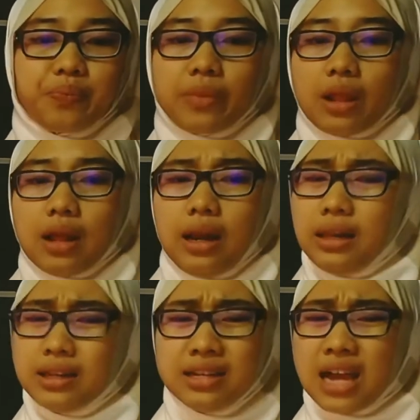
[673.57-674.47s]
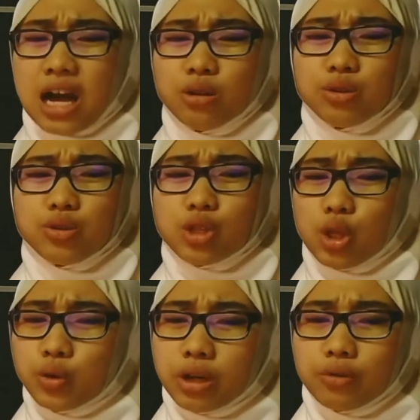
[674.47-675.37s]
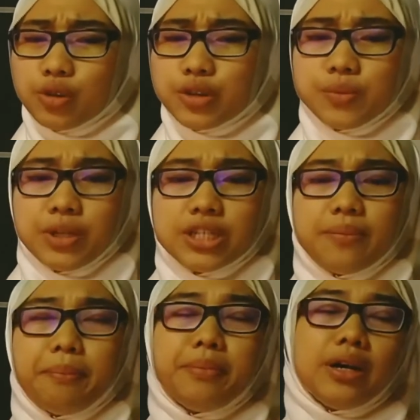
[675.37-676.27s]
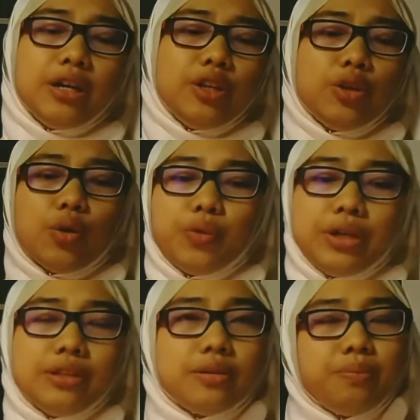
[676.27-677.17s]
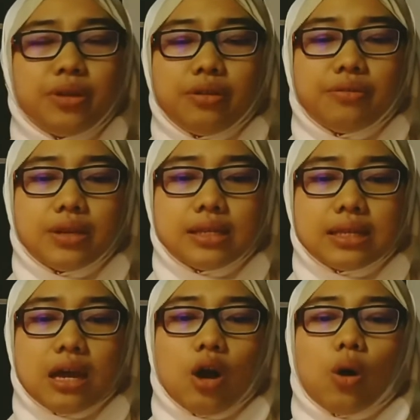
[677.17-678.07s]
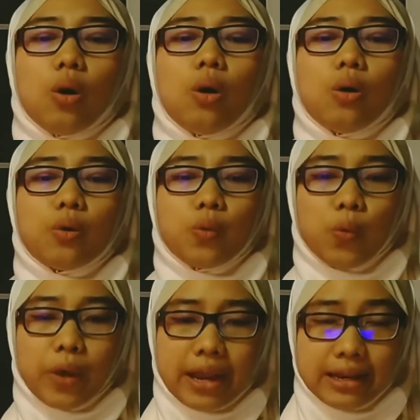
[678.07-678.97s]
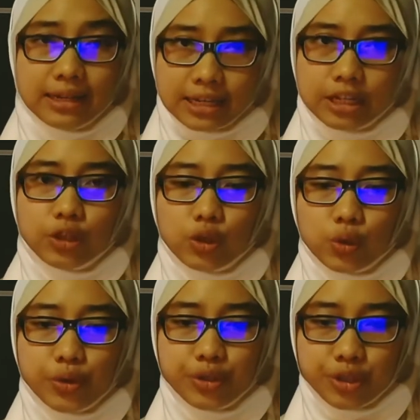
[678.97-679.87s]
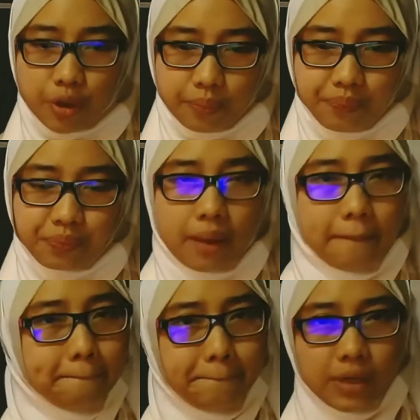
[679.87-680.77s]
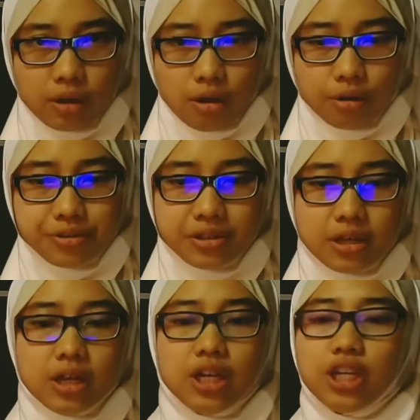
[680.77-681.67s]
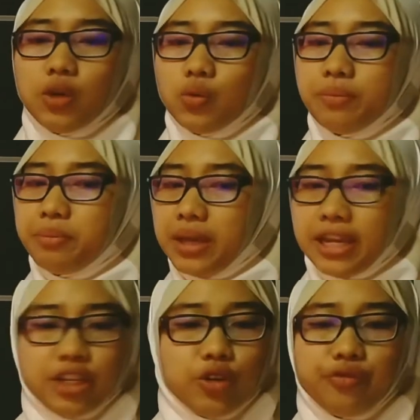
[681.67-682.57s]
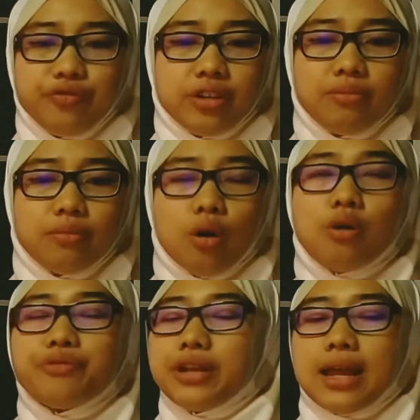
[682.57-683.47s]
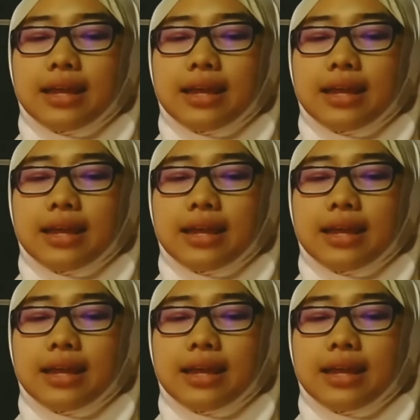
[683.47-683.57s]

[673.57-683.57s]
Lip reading: Learn how to slow down your speech by knowing the periods or when need to stop, because it will make you feel more relaxed